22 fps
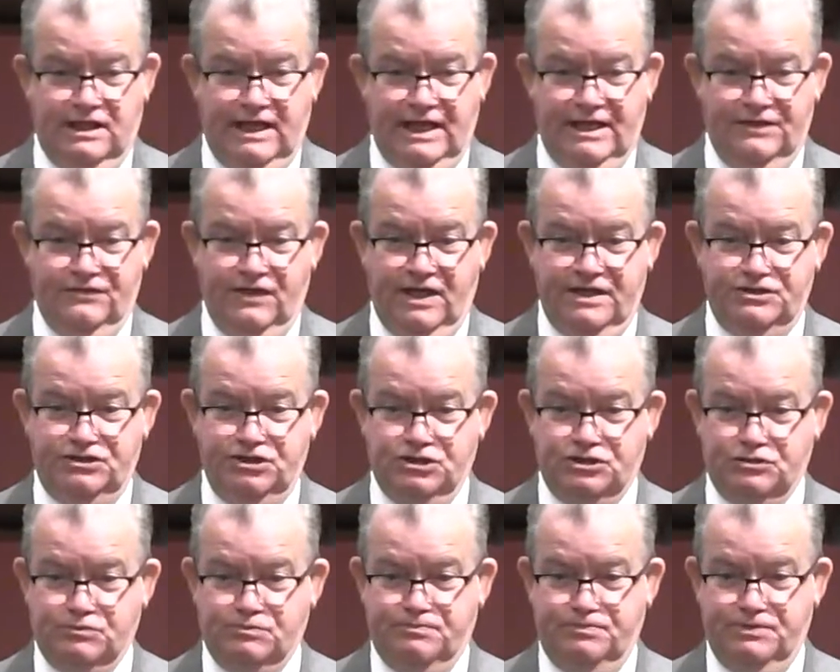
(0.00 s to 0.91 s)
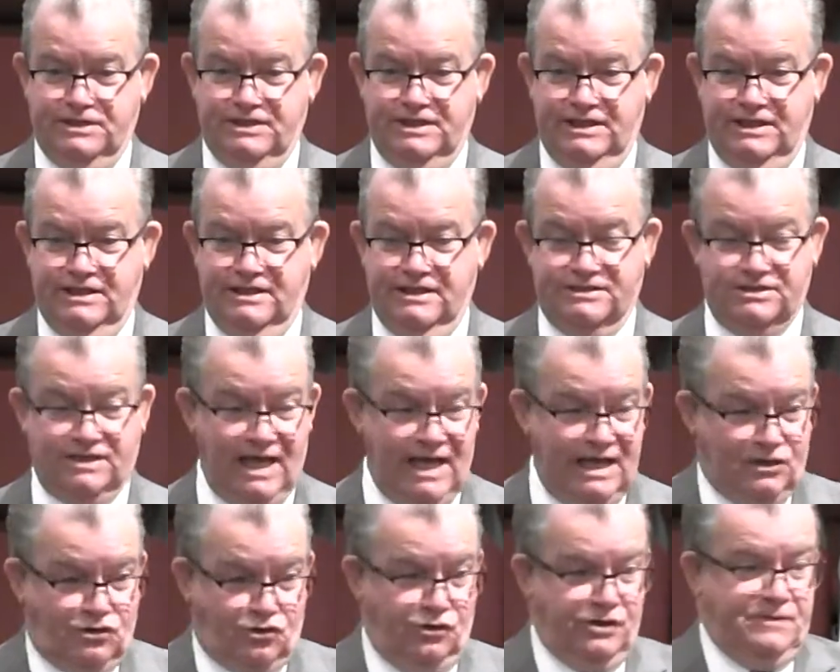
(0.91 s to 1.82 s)
and they just begin, it's
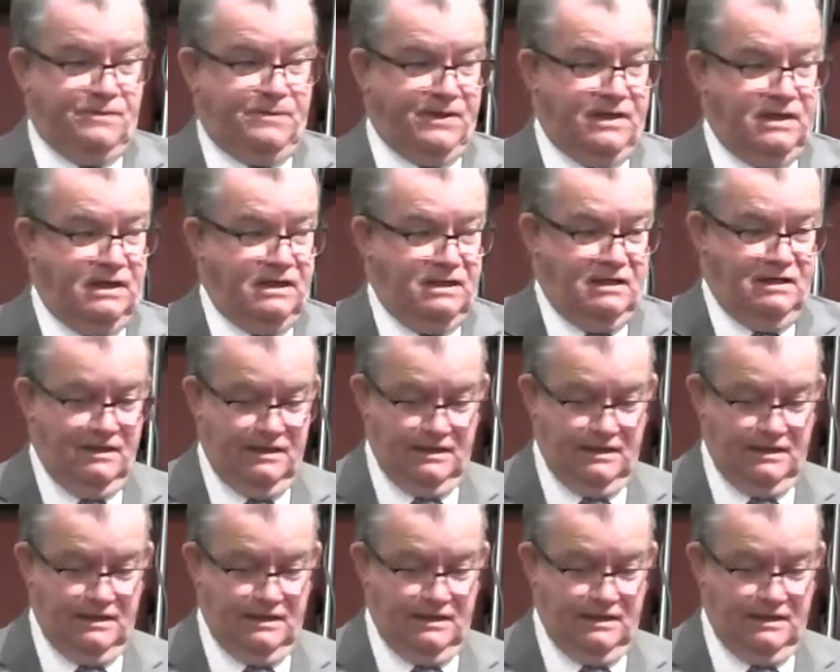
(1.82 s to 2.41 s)
kind of creepy.